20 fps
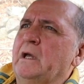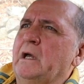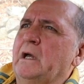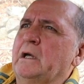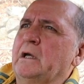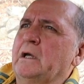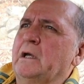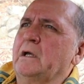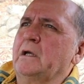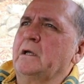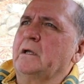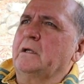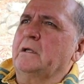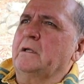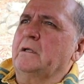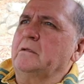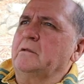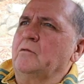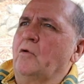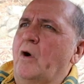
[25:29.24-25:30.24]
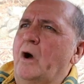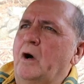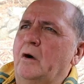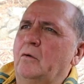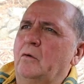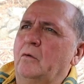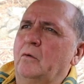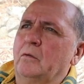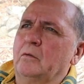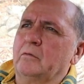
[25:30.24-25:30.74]
your
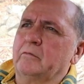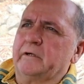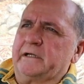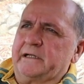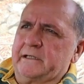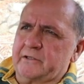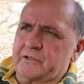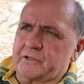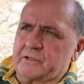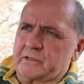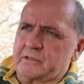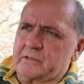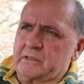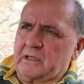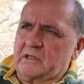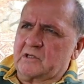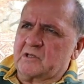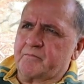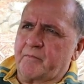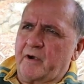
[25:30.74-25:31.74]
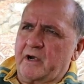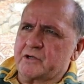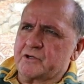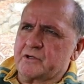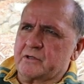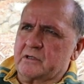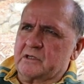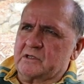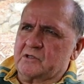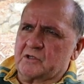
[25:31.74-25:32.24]
whole religious
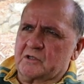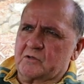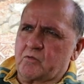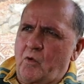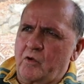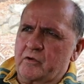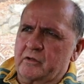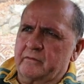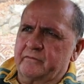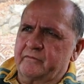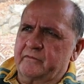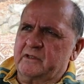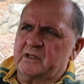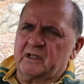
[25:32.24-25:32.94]
expression is just one of